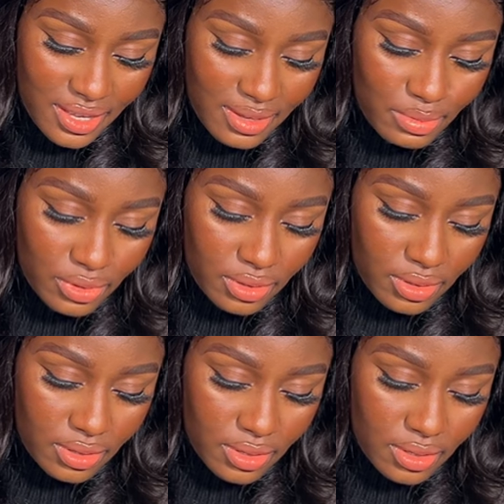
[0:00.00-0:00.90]
Come on.
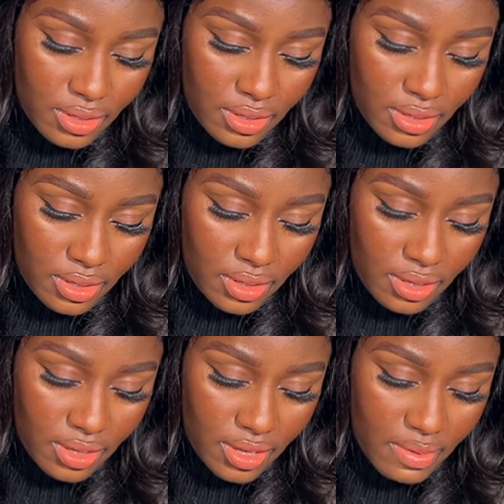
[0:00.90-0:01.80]

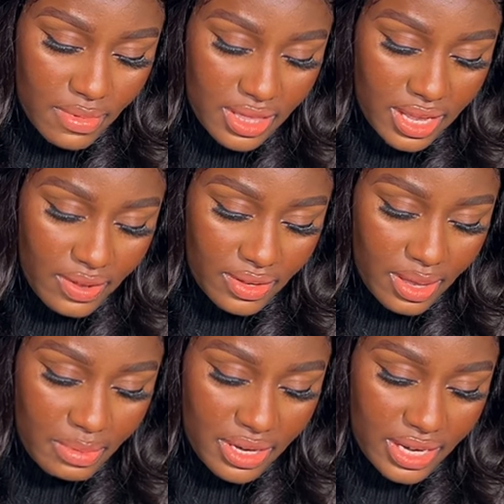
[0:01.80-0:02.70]
Come on now,
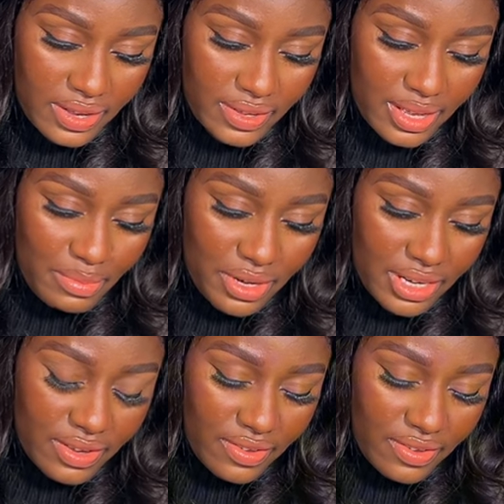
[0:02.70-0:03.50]
come on now, come on now.